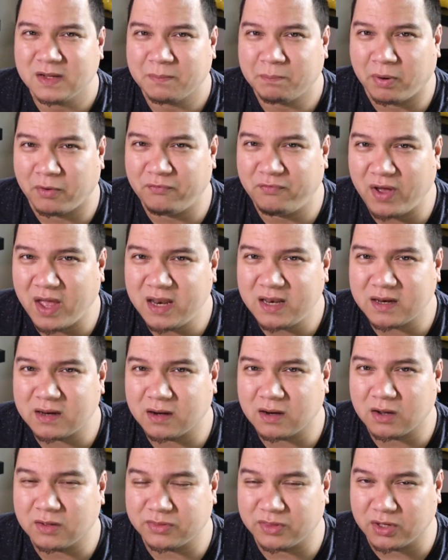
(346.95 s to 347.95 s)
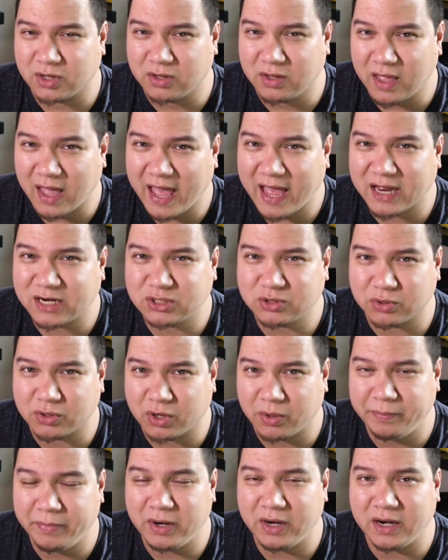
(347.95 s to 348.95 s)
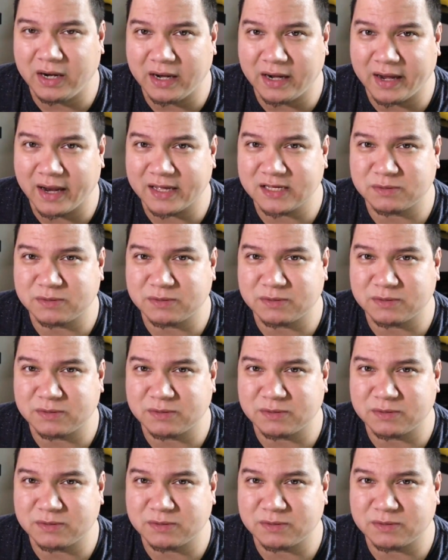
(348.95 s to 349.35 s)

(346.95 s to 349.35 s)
prevent the actual community day